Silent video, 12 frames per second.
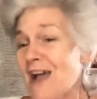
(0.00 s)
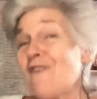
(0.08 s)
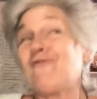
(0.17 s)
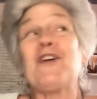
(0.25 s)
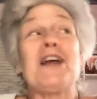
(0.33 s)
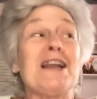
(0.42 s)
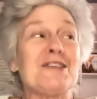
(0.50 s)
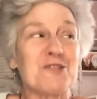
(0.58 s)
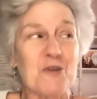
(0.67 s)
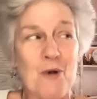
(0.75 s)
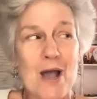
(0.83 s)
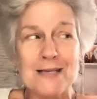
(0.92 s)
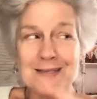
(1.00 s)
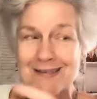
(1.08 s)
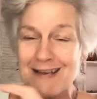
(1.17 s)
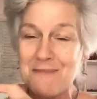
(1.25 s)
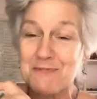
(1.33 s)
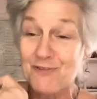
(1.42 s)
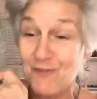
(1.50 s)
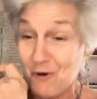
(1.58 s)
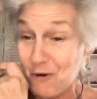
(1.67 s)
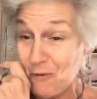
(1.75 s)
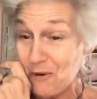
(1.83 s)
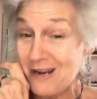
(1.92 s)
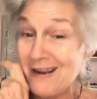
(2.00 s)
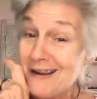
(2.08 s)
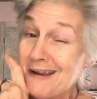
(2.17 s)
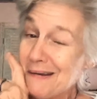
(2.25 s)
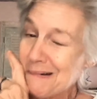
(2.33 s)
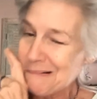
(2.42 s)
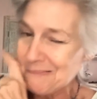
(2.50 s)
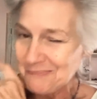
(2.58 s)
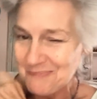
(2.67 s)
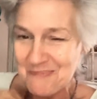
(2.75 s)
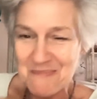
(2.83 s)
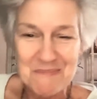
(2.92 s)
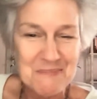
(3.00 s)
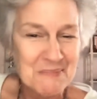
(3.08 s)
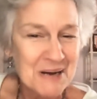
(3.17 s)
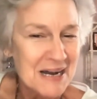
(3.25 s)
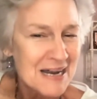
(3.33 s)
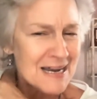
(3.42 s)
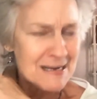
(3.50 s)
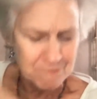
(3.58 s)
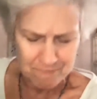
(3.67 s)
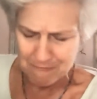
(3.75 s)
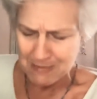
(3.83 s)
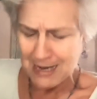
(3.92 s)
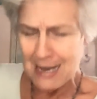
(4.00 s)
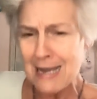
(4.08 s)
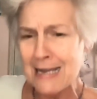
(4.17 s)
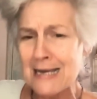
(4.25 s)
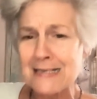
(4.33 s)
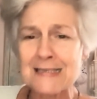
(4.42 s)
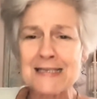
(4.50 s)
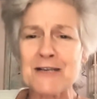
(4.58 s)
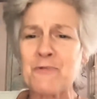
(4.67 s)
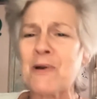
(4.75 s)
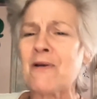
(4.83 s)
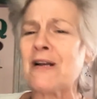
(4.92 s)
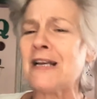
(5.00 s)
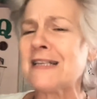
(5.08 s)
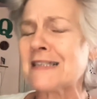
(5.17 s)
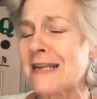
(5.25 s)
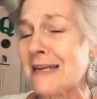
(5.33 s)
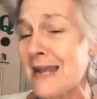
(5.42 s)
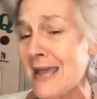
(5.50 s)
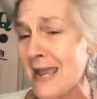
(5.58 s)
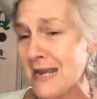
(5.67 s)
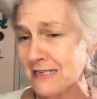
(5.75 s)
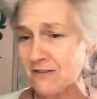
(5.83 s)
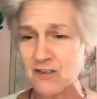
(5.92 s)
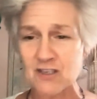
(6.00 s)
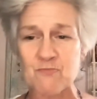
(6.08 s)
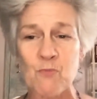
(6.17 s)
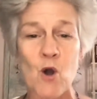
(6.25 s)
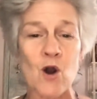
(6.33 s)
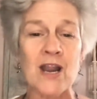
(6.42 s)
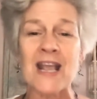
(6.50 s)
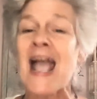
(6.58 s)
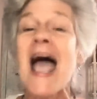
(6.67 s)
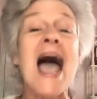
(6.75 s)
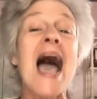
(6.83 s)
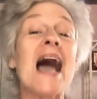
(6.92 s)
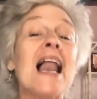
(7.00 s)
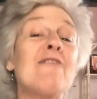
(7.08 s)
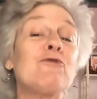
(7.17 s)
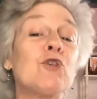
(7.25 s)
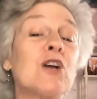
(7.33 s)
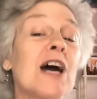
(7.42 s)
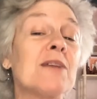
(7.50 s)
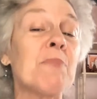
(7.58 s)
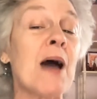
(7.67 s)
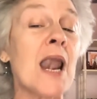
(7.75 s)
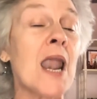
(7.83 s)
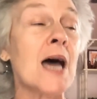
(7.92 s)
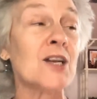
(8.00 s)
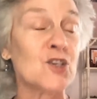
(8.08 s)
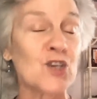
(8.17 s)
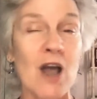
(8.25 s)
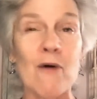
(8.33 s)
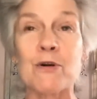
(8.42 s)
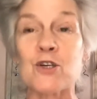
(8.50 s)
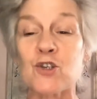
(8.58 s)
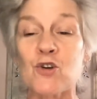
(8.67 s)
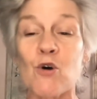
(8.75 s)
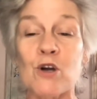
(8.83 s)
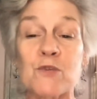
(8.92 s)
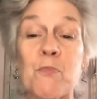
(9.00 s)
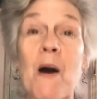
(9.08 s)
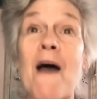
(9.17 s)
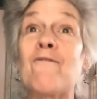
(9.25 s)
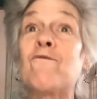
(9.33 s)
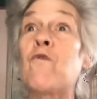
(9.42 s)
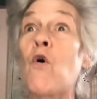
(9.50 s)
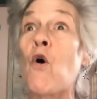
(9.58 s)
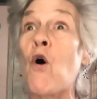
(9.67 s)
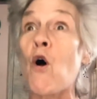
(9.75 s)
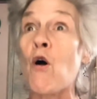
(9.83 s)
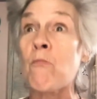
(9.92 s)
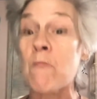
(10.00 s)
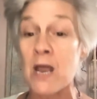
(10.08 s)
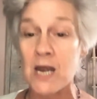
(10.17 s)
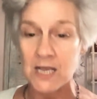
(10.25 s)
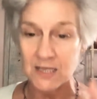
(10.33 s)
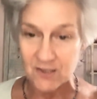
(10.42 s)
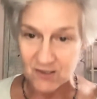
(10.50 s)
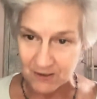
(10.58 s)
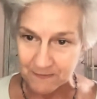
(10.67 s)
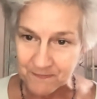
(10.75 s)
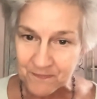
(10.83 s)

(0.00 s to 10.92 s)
"I feel as though I'd slept for a week." "My, my, I see we're a little late this morning. I'll have to cut my lunch hour short by 4 minutes."